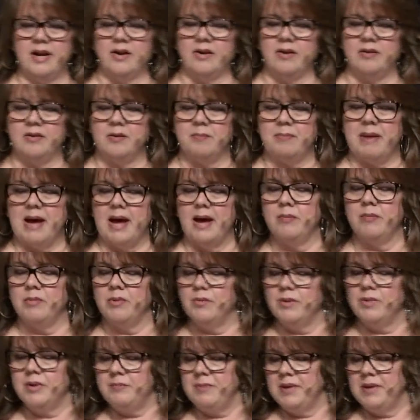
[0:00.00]
and the Bible
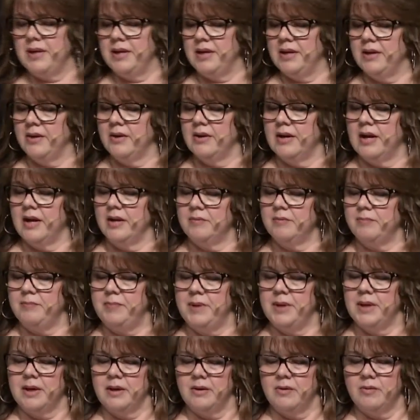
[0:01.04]
would be here and I'd
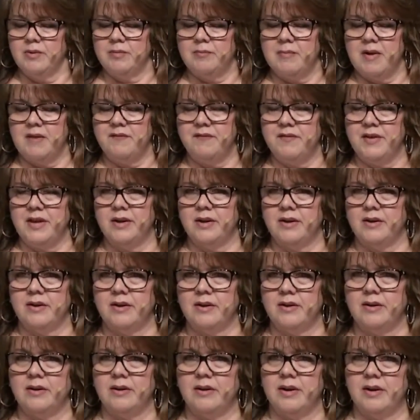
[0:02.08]
pick it with my finger.
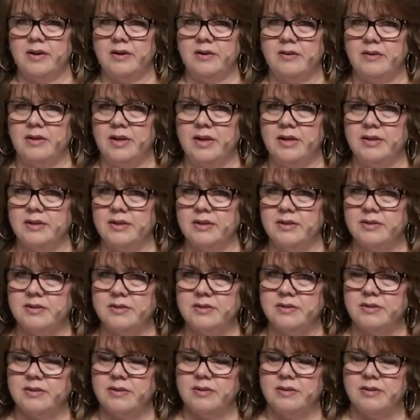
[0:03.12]
I'd go like this.
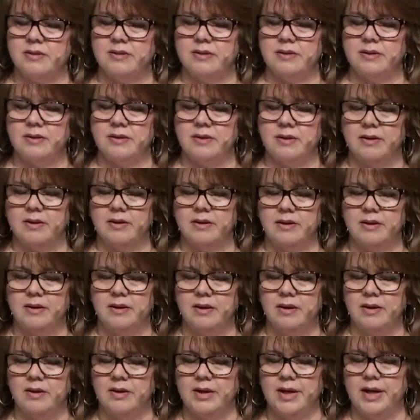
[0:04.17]

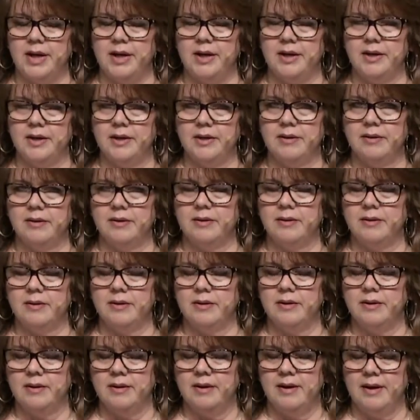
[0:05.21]
Okay.
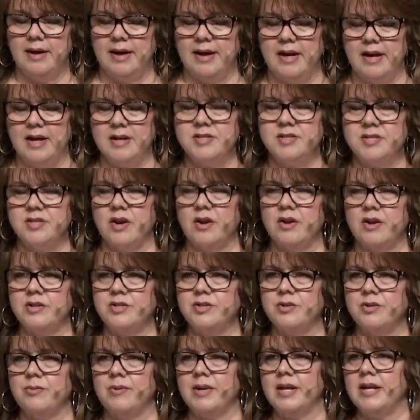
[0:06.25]
And I started
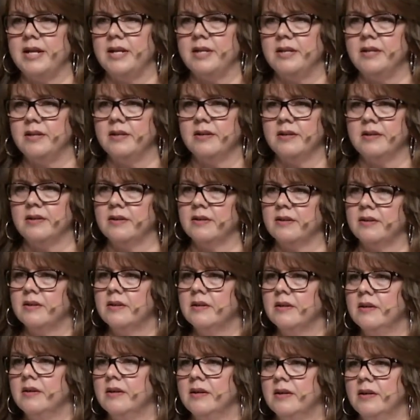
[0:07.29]
to read.
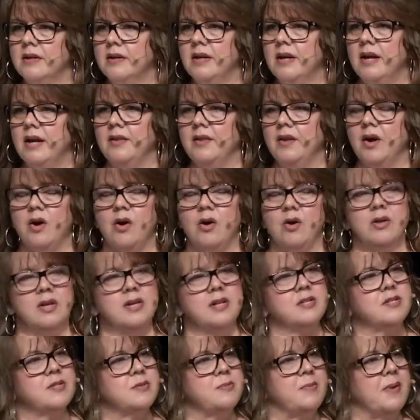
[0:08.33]
And the Holy
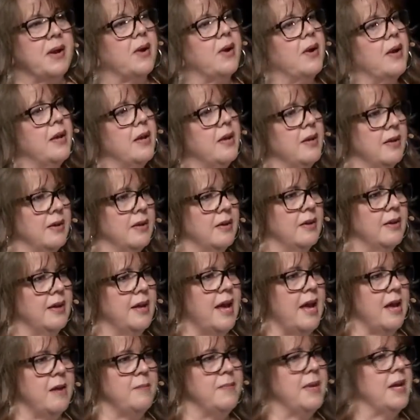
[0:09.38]
Spirit
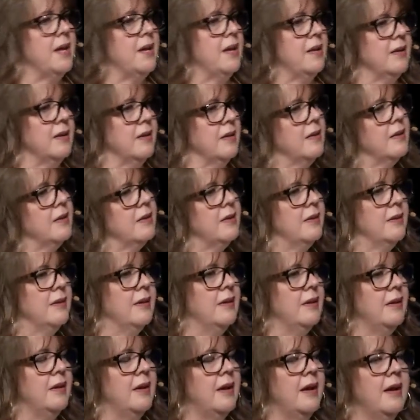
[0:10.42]
came in
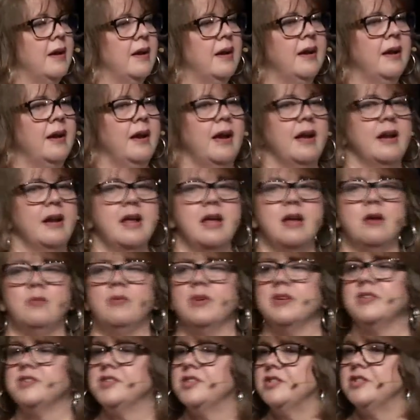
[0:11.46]
and he
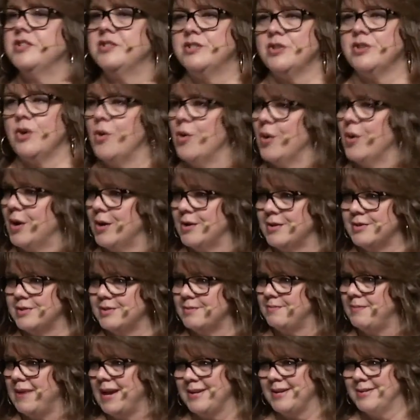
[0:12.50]
restores
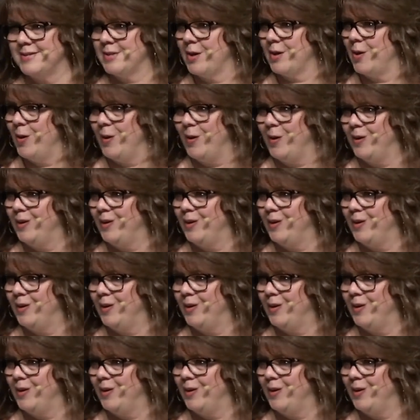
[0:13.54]
my soul.